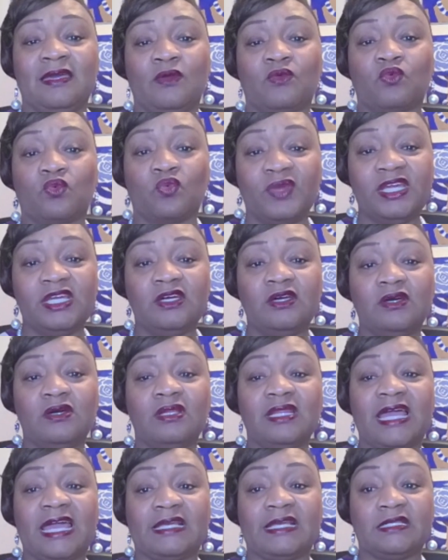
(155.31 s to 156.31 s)

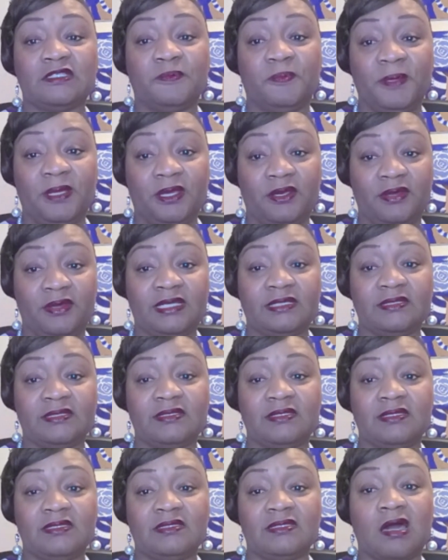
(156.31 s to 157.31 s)
real
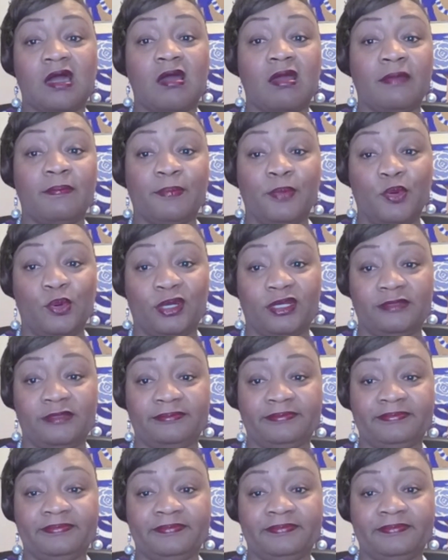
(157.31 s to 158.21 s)
experiences are important.